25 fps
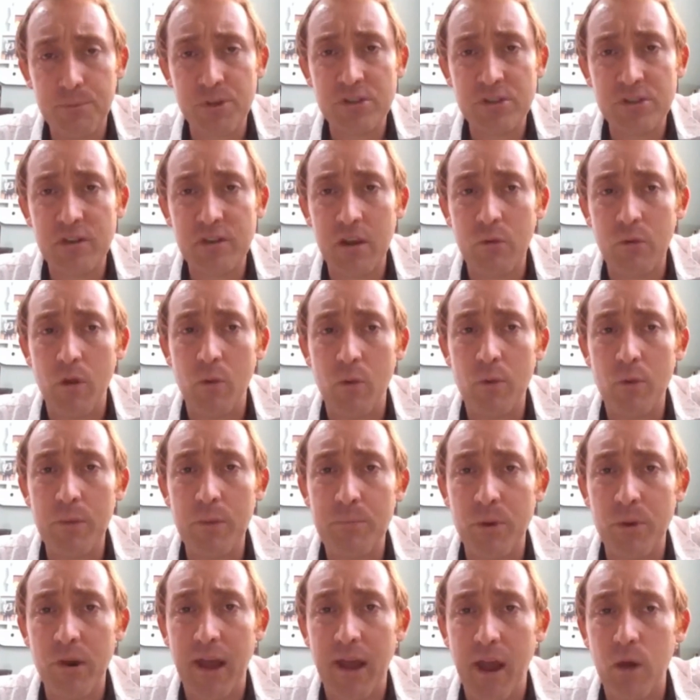appreciate what we
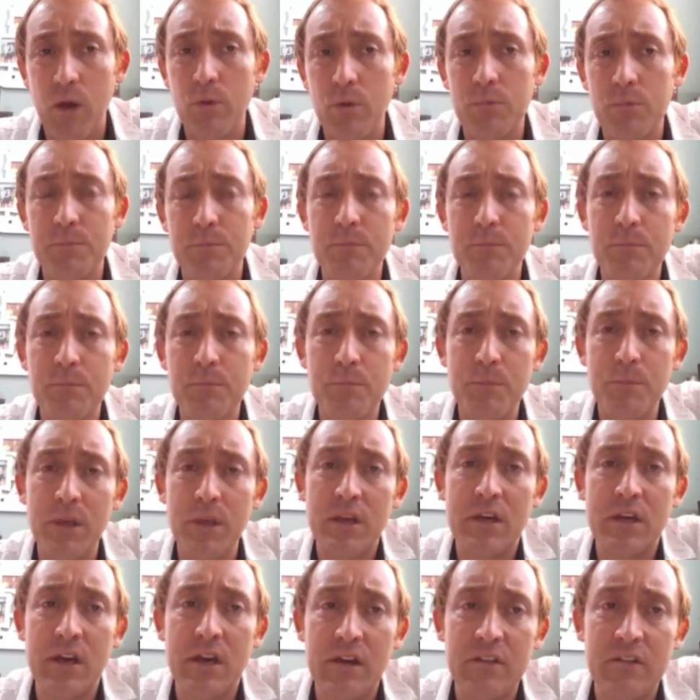put out
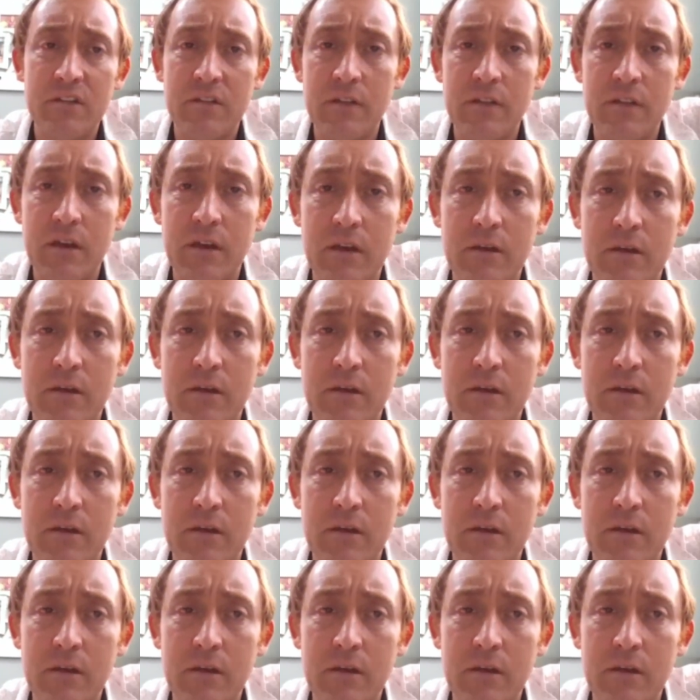because,